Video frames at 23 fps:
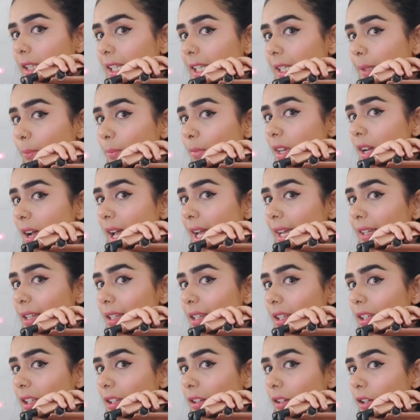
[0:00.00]
keep the
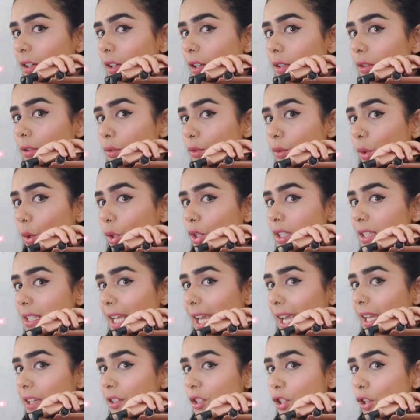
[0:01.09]
iron here,
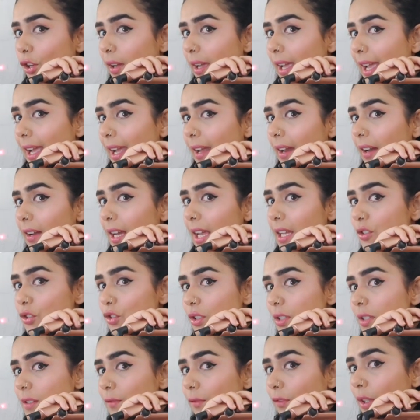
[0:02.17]
rotate your hair and
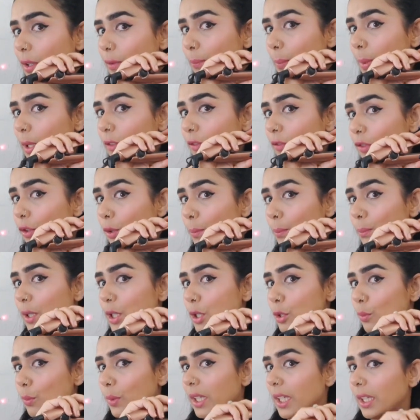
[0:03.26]
just flip it from
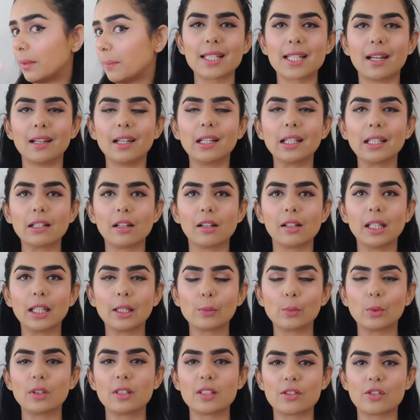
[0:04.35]
between. I started
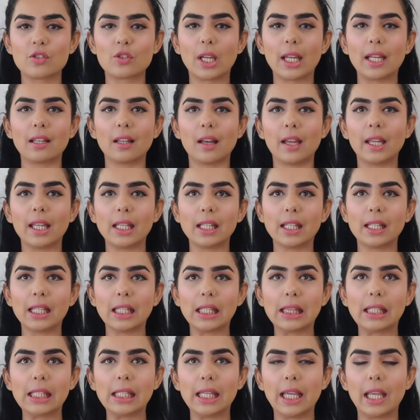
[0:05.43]
curling with the straight iron
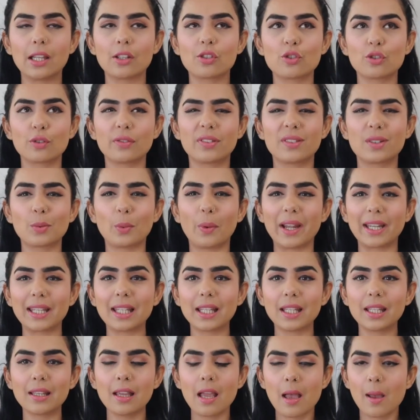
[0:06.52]
at the age of
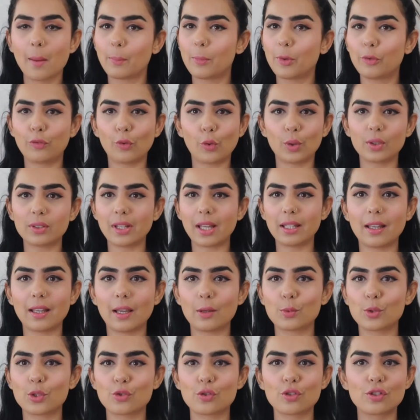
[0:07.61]
20. Before
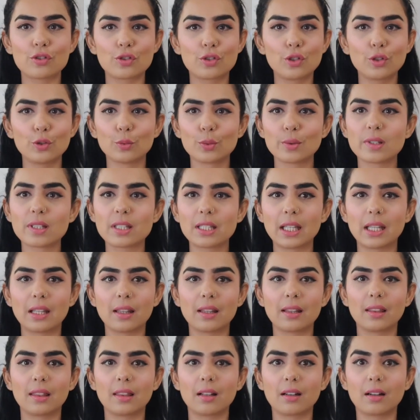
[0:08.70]
I was just
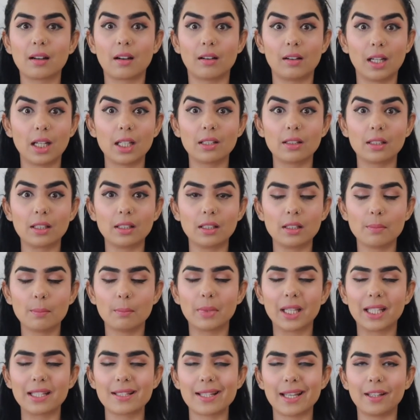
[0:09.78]
using the curler
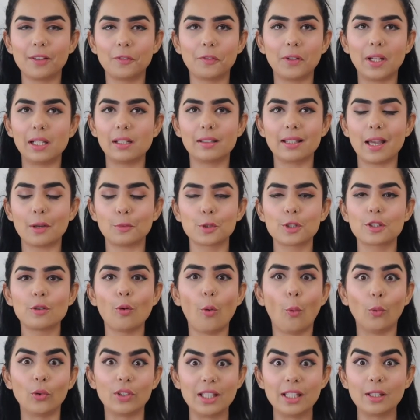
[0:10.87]
because I felt that was the
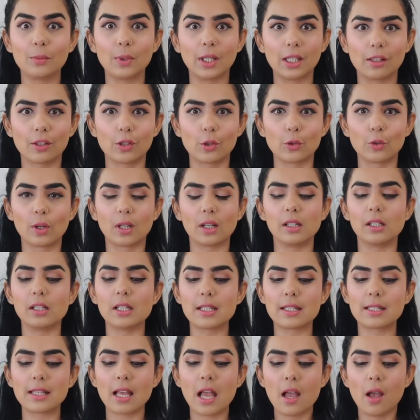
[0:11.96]
only way to do
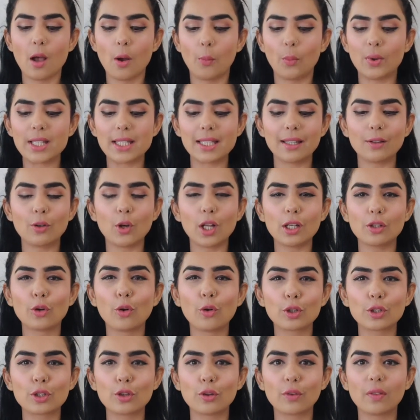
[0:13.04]
curls. Once I got
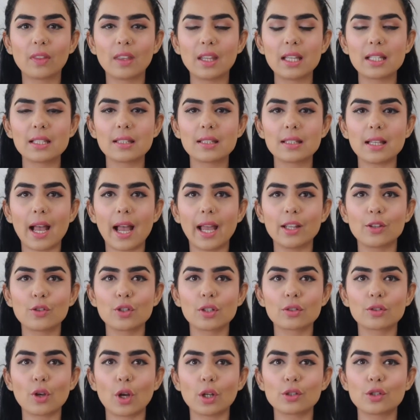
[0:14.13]
hooked to this, I
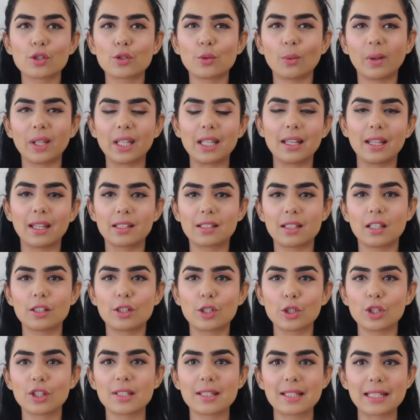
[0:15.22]
just got so
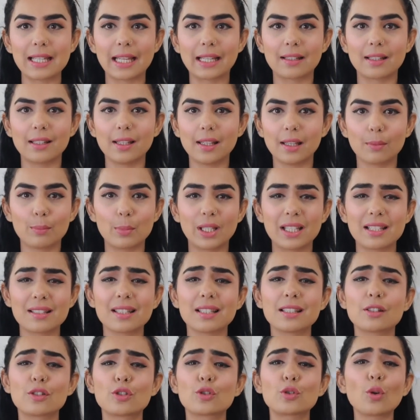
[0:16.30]
addicted to this technique because
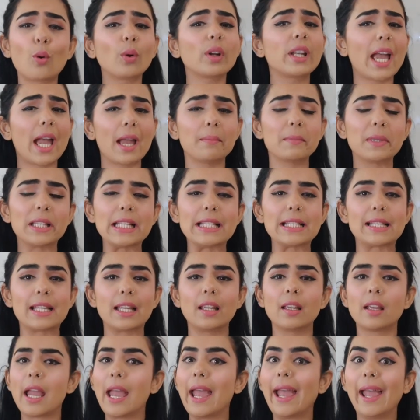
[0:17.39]
it's so damn
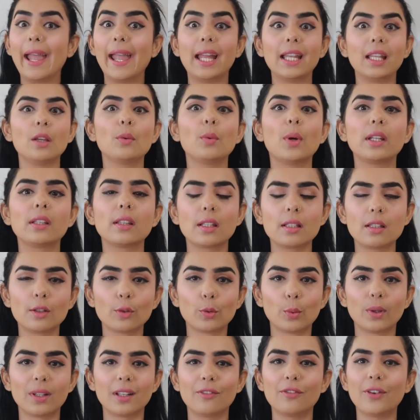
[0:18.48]
easy. Anyone can
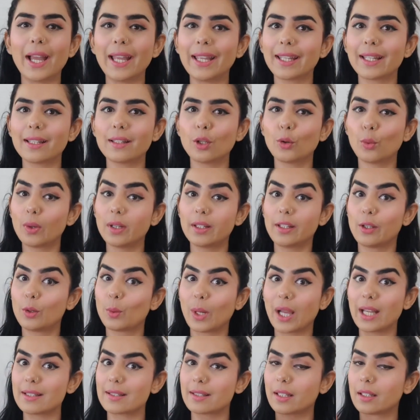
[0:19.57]
do it. If I can do it,
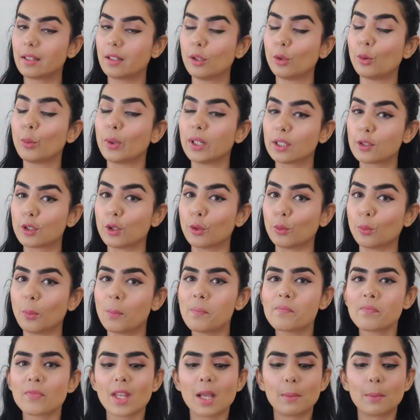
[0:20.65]
you guys can do it too.